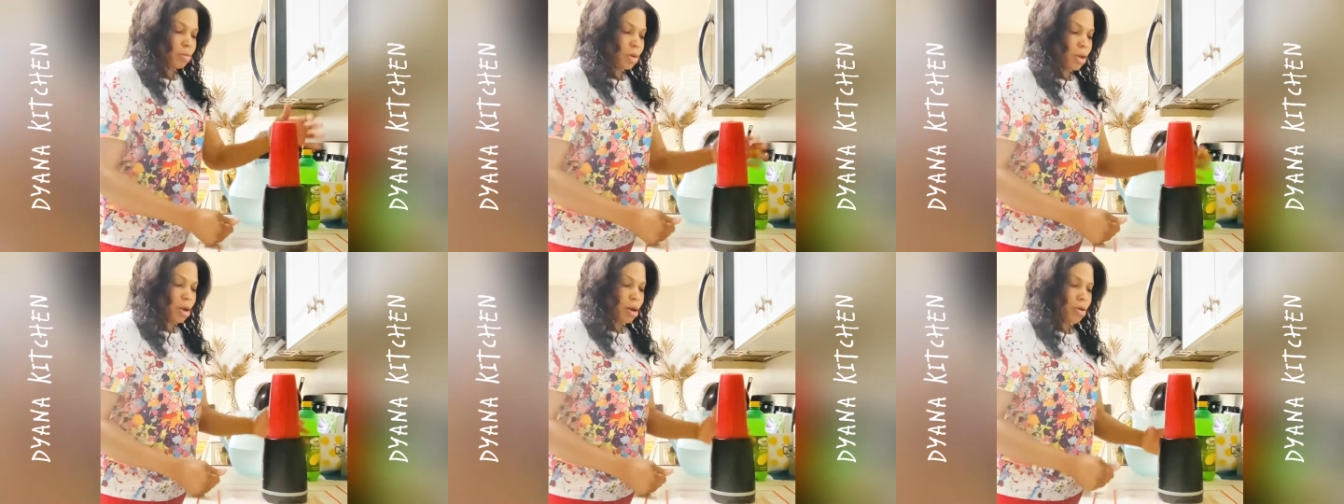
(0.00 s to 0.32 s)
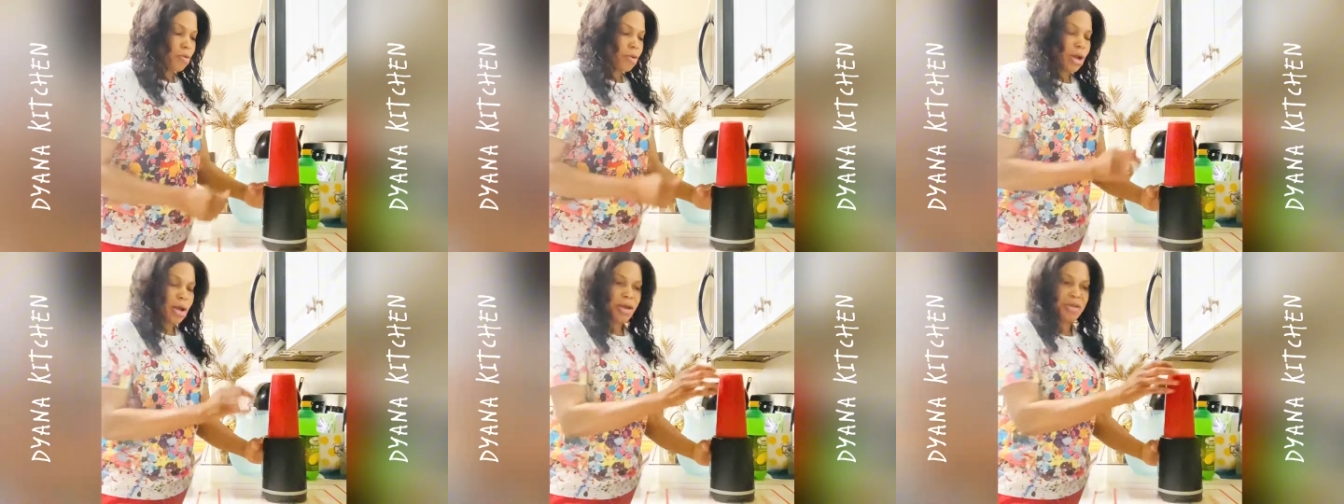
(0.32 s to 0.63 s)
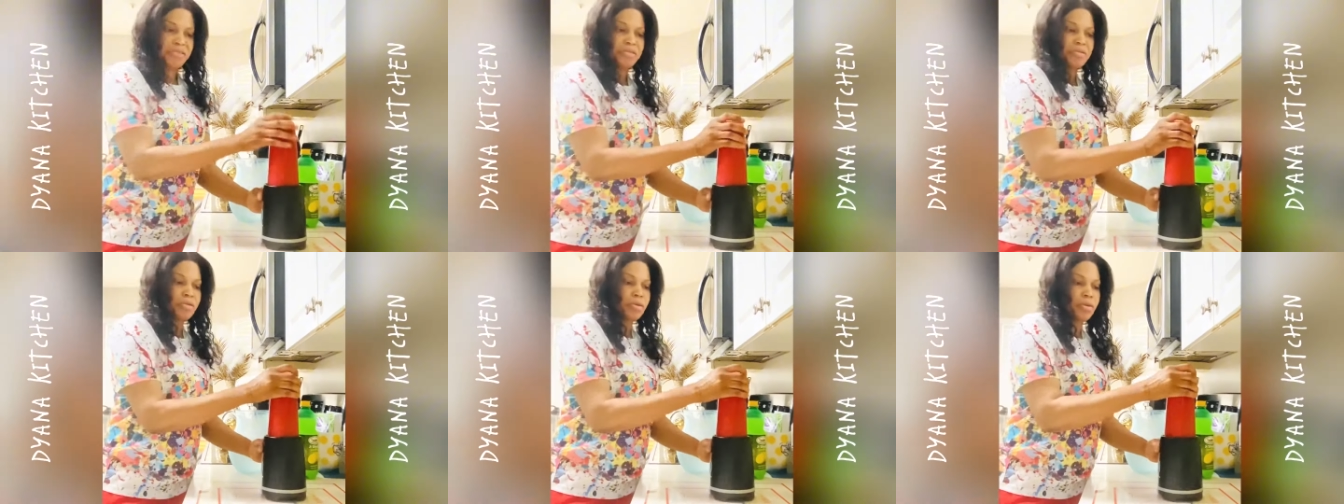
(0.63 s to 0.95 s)
All
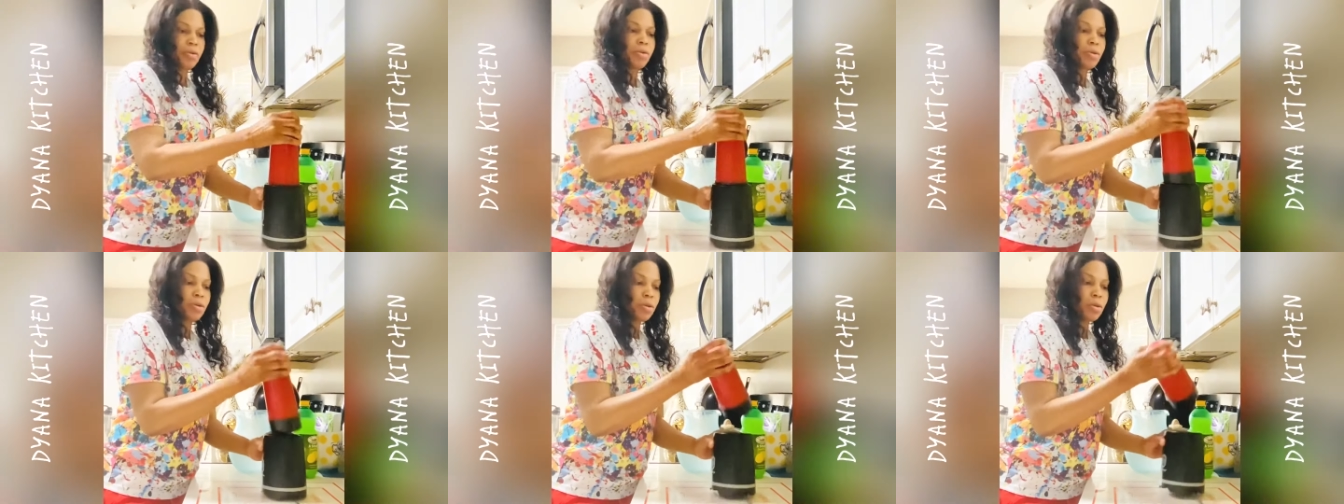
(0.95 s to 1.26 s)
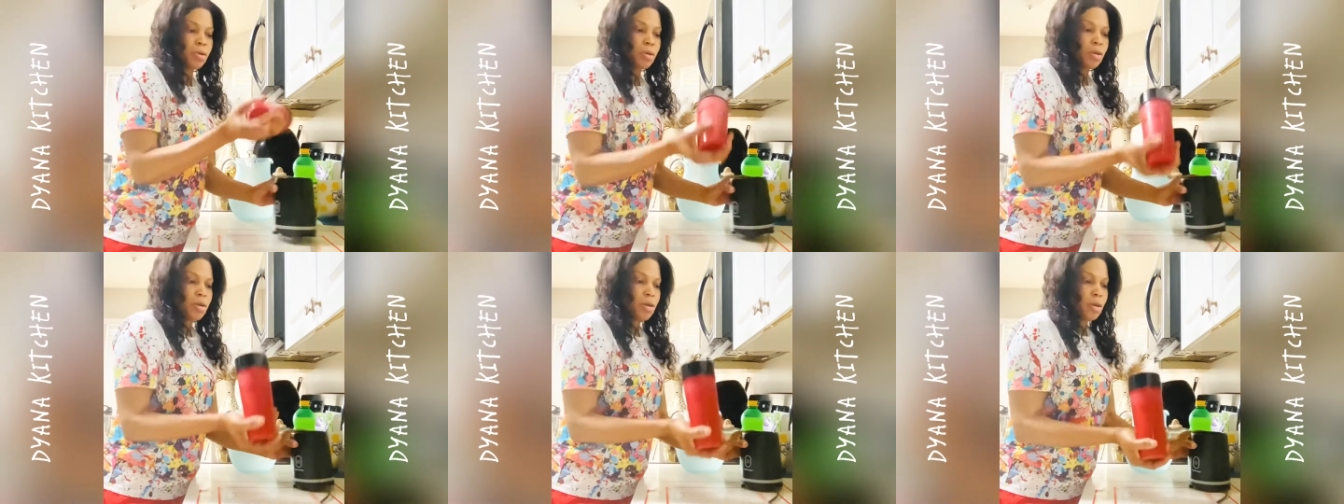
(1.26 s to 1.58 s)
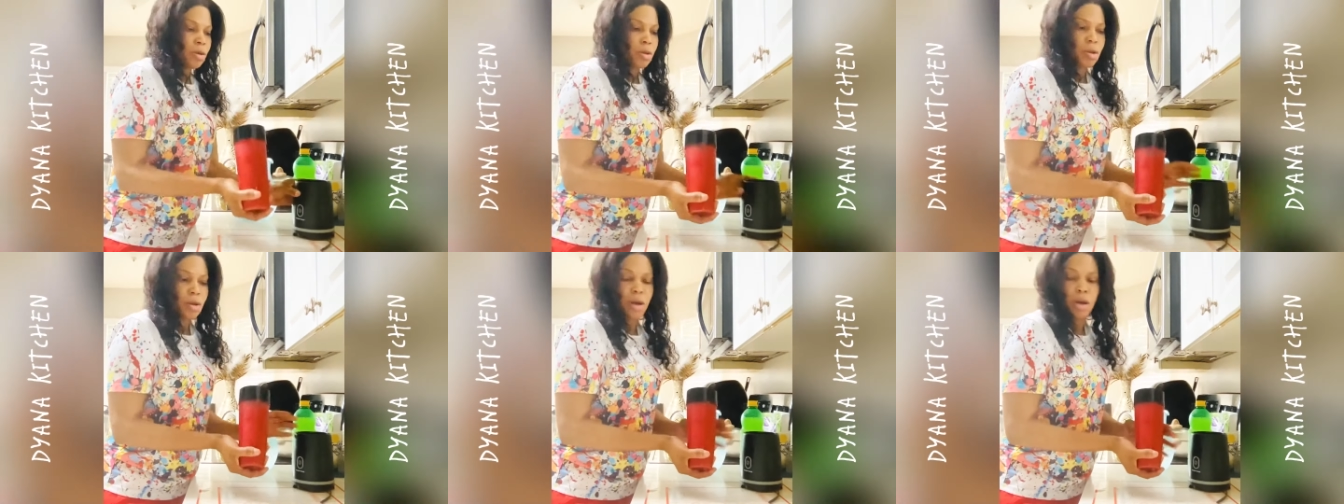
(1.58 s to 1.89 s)
right
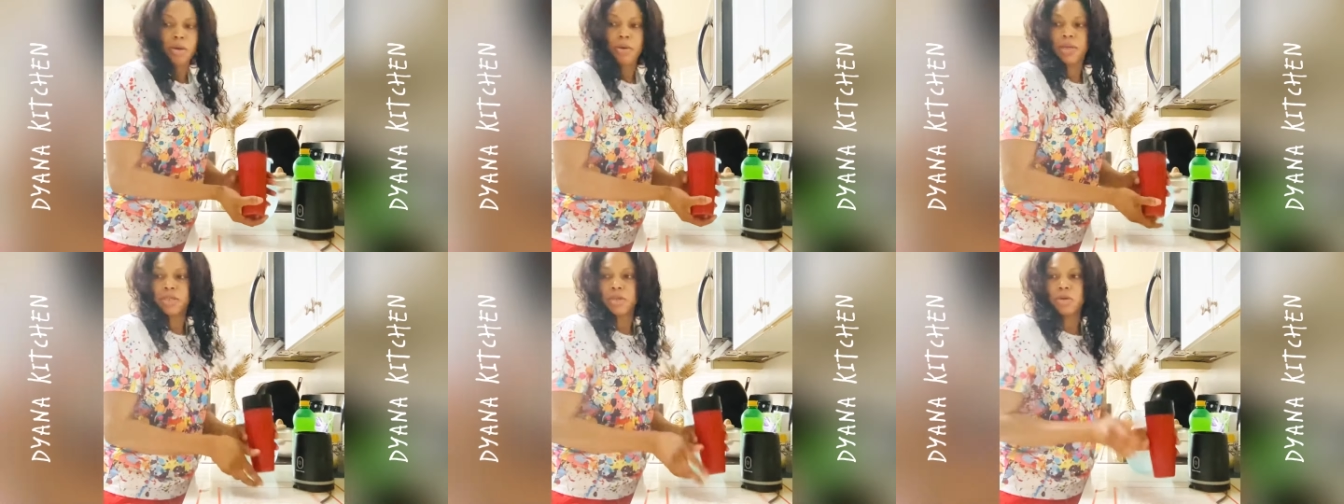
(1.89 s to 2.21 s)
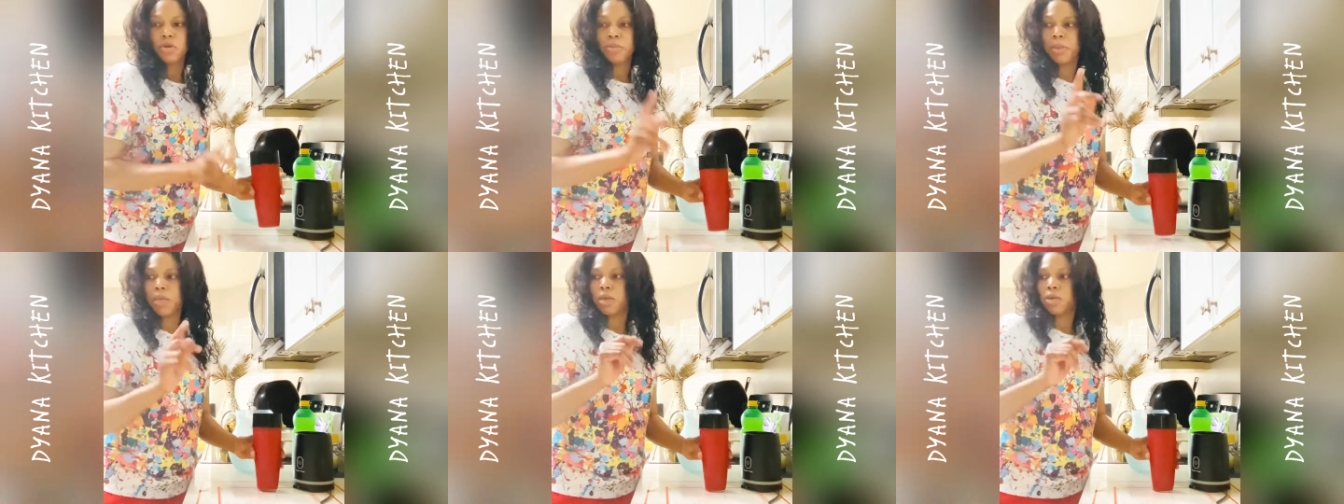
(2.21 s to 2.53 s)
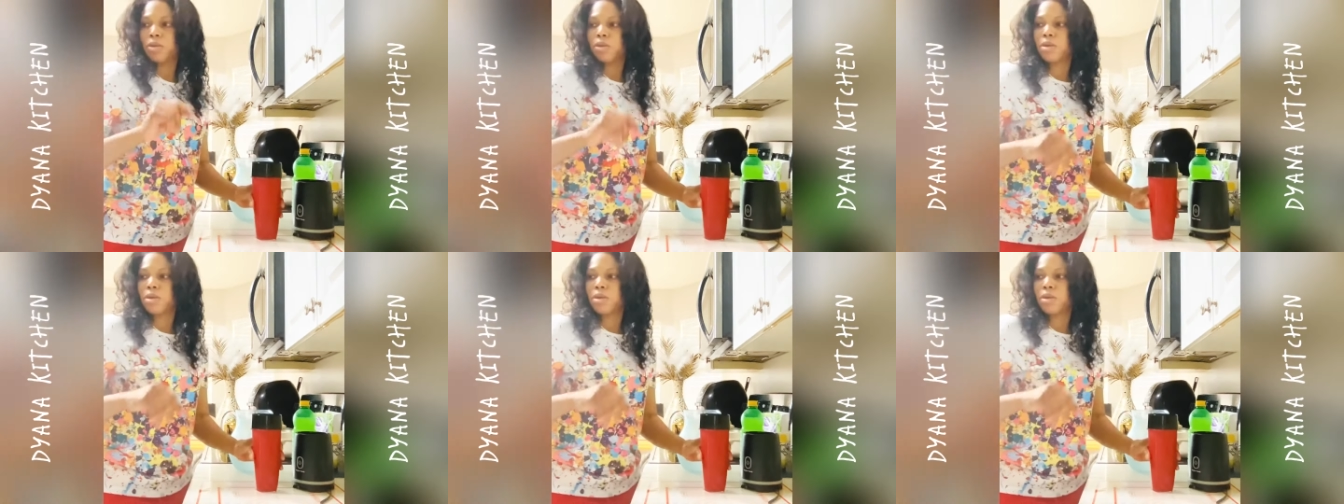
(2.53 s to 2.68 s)
haar helemaal worden